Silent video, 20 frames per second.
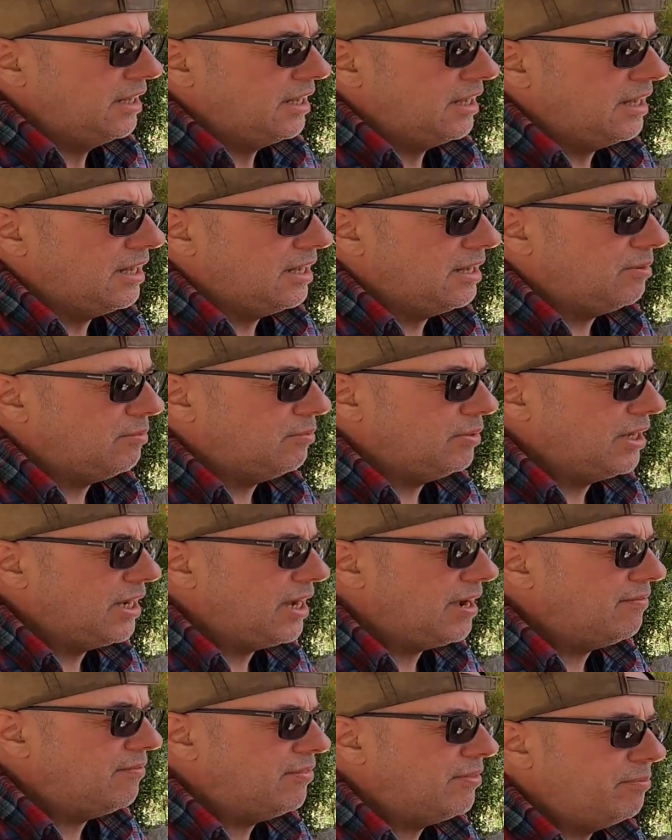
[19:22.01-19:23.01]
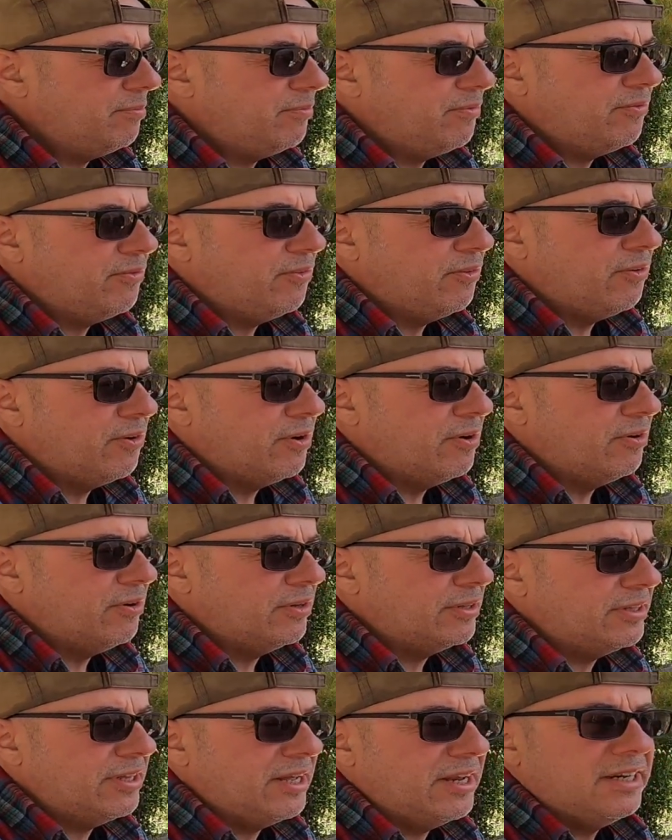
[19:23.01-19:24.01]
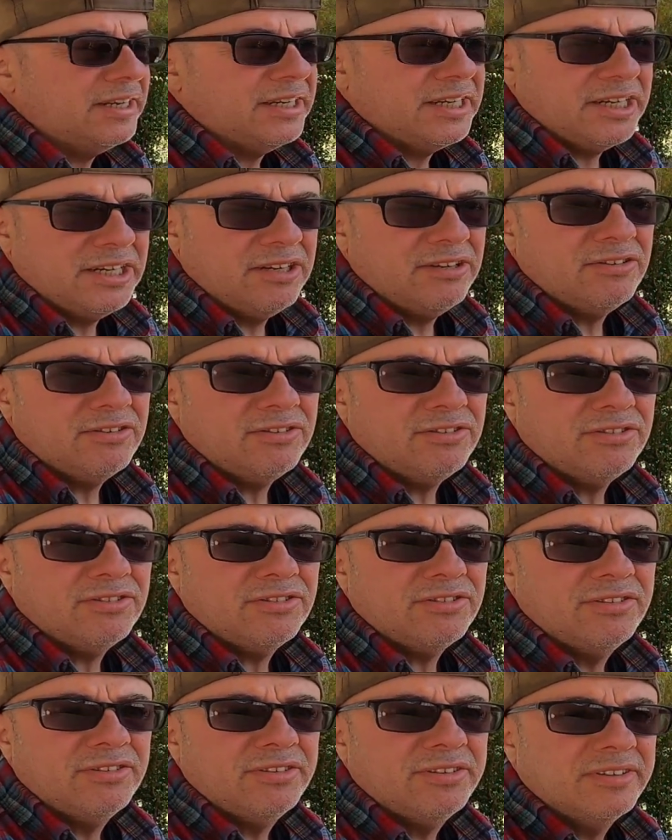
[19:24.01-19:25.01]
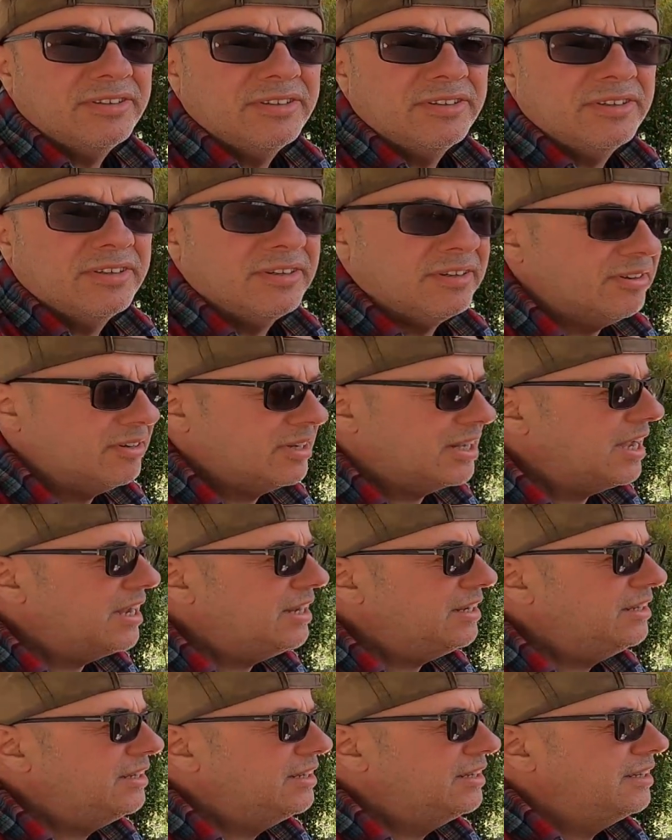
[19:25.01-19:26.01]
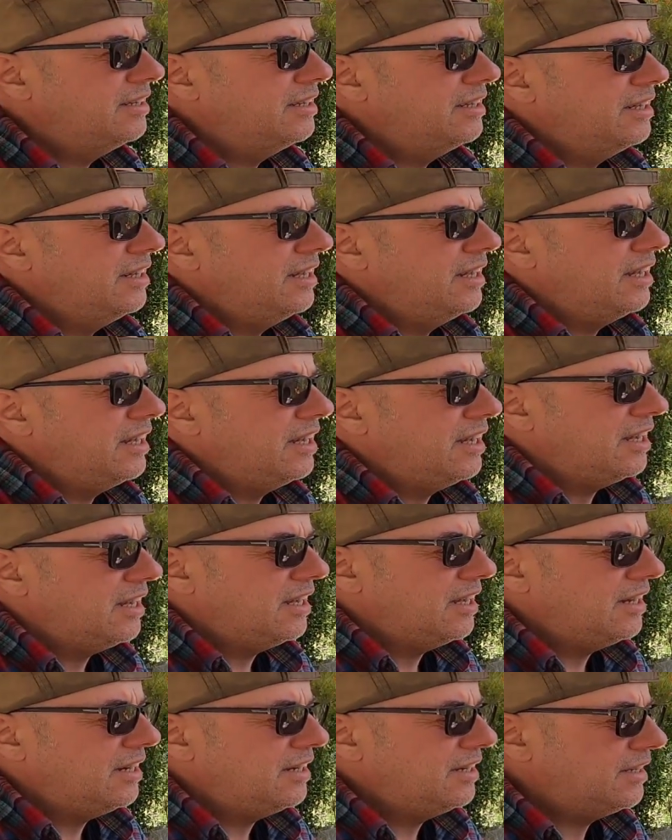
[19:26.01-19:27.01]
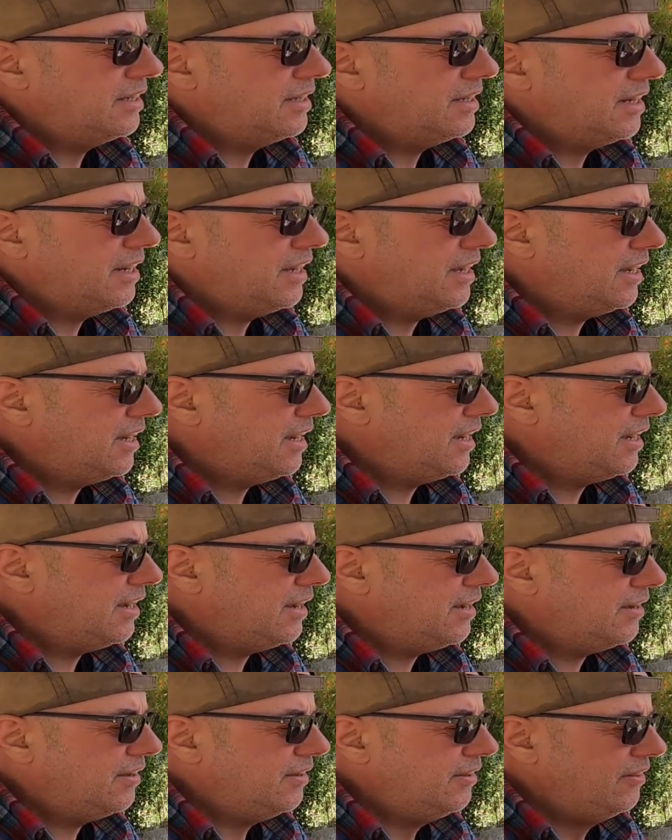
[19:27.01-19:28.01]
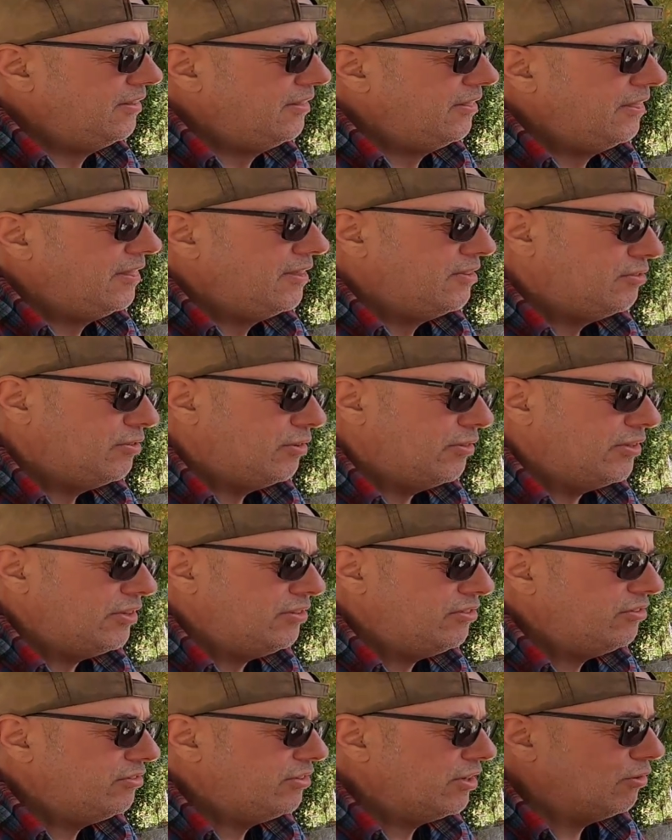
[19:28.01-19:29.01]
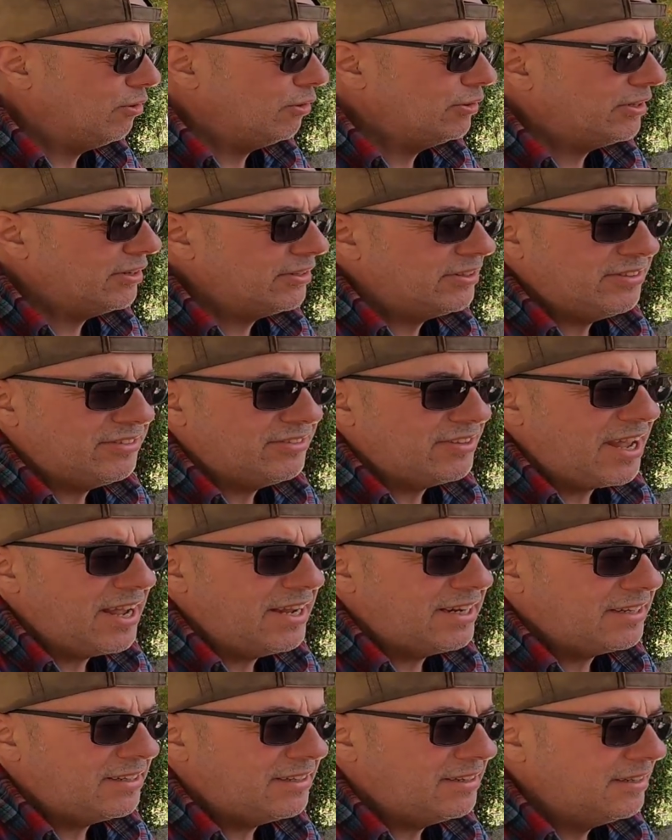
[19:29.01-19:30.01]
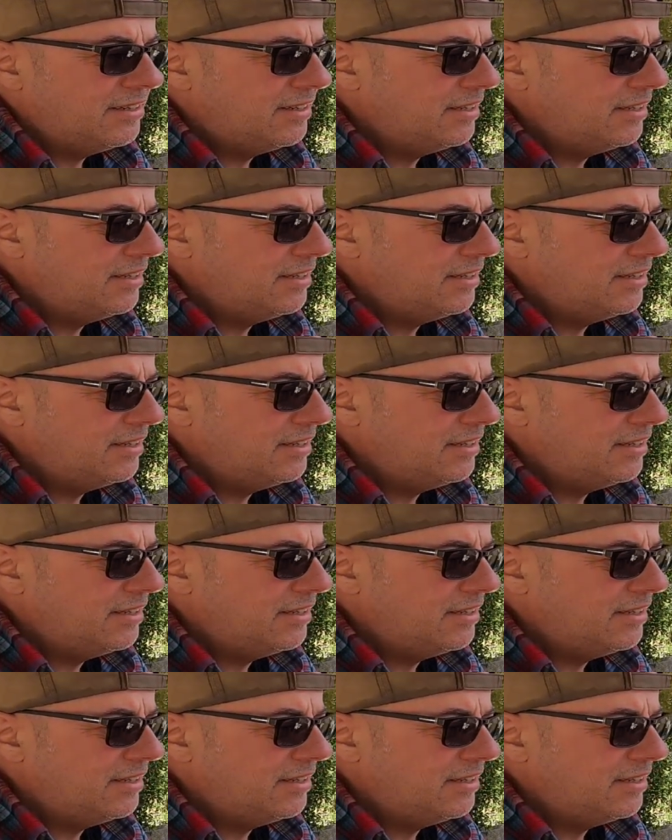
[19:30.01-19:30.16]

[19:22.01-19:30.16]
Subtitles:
We have them for 10 years, okay, and so this is an older design